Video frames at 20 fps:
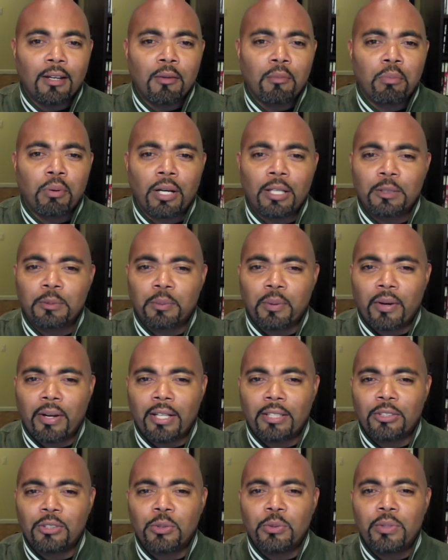Bryce Brown
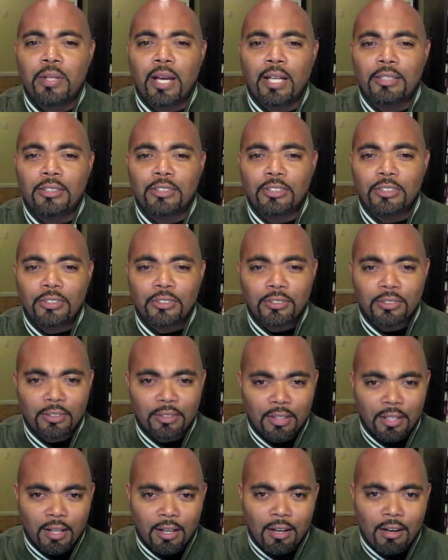had 2 catches
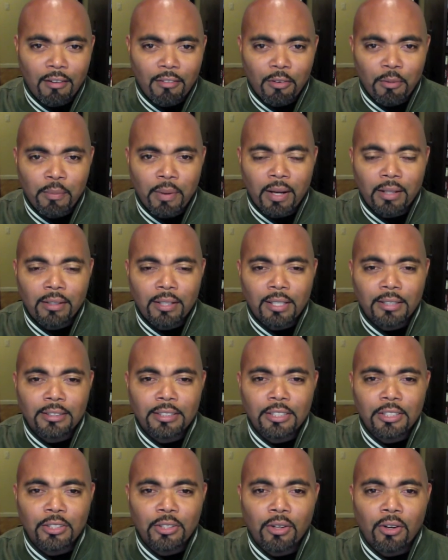for about
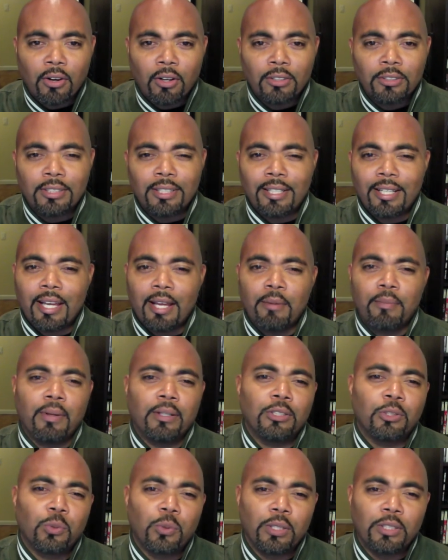19 yards, then he had
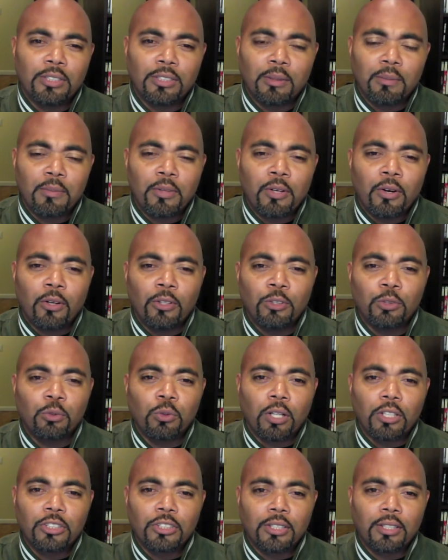about 20-something yards
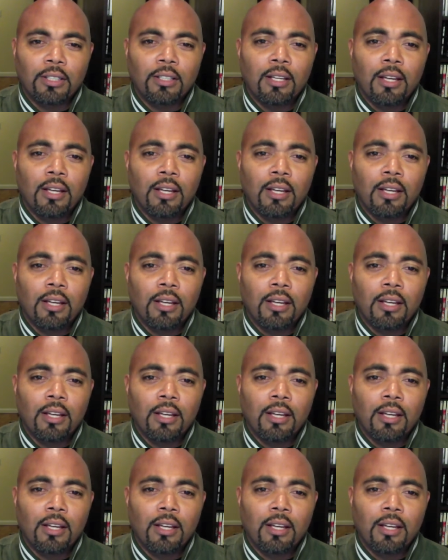rushing.